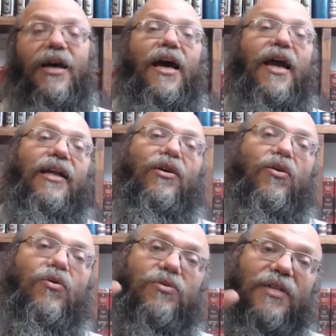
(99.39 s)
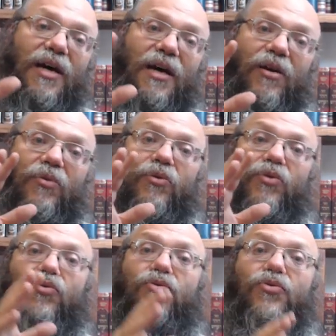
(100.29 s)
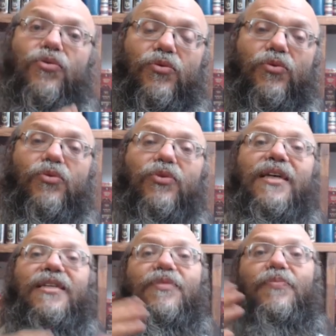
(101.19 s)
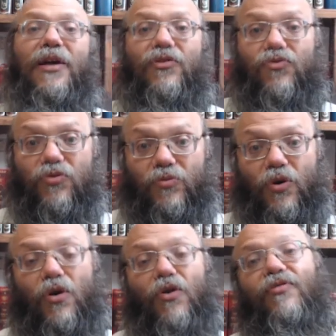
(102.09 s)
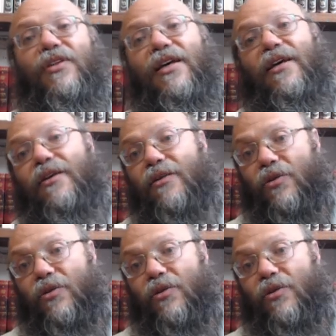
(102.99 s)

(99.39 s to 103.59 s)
and it goes down through the spectrum of the